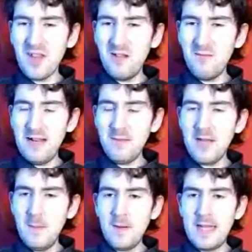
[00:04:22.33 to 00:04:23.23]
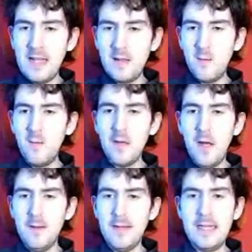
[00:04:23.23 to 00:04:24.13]
And the red one anymore, and it's
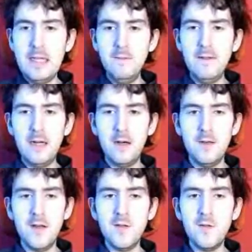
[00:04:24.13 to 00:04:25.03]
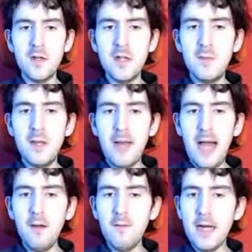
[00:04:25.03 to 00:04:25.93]
Zordon, so that's another retcon. So Zordon used to be a
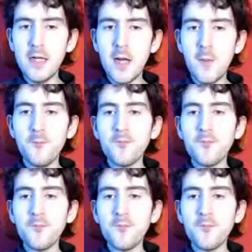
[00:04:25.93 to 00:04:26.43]
Power Ranger.